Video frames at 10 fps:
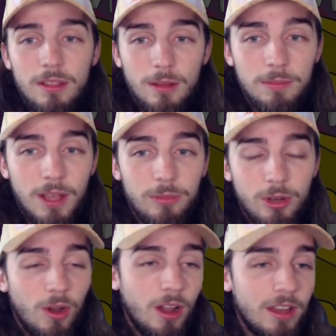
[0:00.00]
Sometimes, you
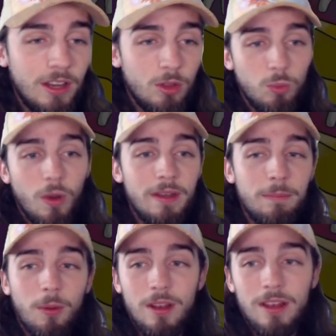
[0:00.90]
know, all I need is 1
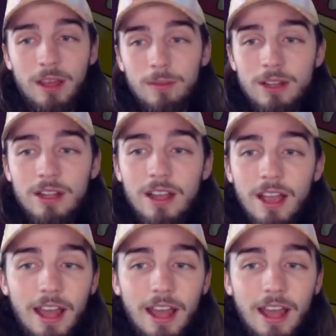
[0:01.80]
point of damage,